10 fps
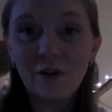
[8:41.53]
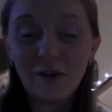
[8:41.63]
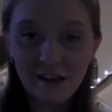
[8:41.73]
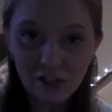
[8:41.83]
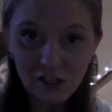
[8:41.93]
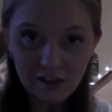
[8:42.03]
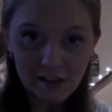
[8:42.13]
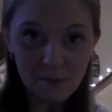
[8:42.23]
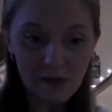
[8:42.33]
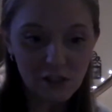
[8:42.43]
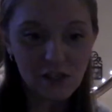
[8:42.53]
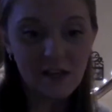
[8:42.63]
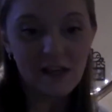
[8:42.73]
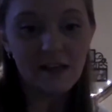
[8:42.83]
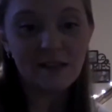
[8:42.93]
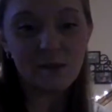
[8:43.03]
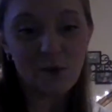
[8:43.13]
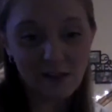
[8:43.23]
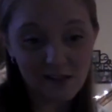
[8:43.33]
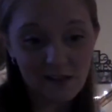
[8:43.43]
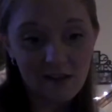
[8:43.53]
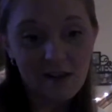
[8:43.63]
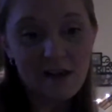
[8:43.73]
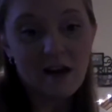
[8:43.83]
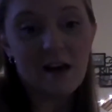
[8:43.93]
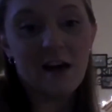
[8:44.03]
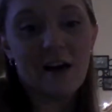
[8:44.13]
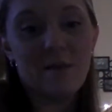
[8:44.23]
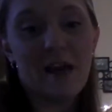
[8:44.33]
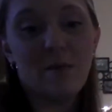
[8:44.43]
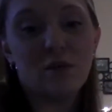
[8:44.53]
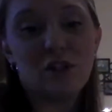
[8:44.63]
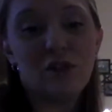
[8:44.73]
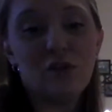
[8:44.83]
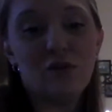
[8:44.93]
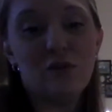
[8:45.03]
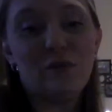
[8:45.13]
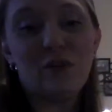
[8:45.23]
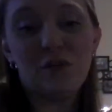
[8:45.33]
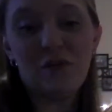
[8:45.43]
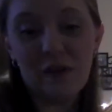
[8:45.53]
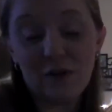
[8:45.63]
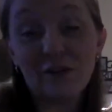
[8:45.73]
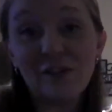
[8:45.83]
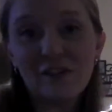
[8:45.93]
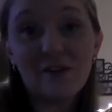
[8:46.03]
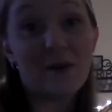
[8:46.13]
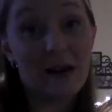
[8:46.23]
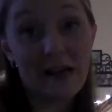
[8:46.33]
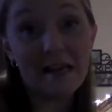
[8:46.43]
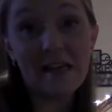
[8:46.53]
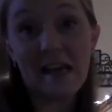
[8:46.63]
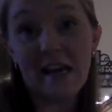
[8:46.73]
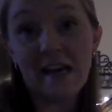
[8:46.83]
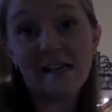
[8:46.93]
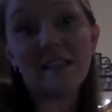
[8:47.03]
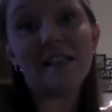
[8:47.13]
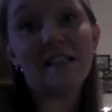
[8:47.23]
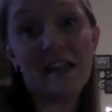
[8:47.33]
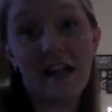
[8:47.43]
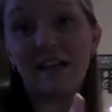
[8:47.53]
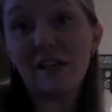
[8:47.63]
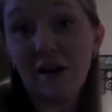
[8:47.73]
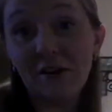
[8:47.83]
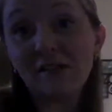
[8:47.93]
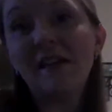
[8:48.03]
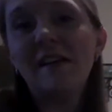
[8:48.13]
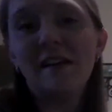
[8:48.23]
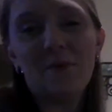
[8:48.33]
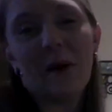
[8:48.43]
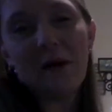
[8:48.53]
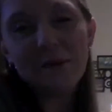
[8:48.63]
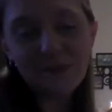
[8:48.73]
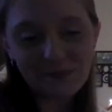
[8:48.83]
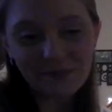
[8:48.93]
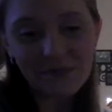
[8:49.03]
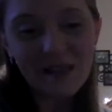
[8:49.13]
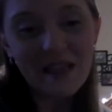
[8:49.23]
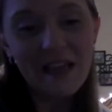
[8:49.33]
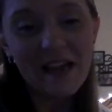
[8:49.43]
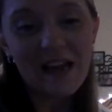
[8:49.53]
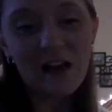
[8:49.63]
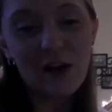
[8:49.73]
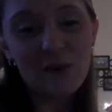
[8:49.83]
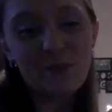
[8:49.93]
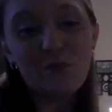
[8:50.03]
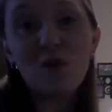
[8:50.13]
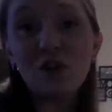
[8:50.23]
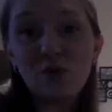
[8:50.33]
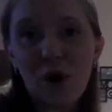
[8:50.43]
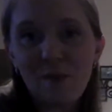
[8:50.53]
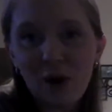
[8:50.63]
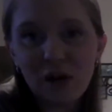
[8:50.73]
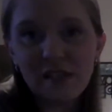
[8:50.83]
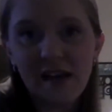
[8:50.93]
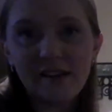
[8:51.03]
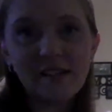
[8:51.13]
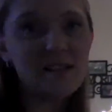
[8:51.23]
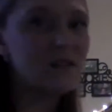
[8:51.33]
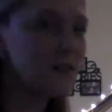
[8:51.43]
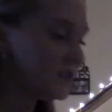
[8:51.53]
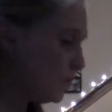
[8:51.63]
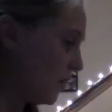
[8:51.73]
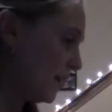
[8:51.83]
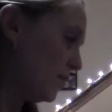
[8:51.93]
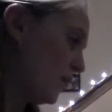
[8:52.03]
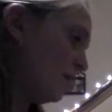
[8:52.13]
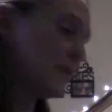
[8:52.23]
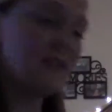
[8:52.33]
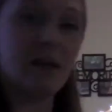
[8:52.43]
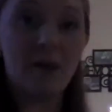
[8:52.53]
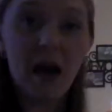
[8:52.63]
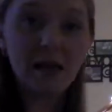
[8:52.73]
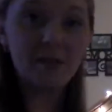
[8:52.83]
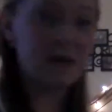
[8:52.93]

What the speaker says: coordination in this patient is present, able to do fingers or hand to hand to nose well. With the Romberg test, this one, we would stand behind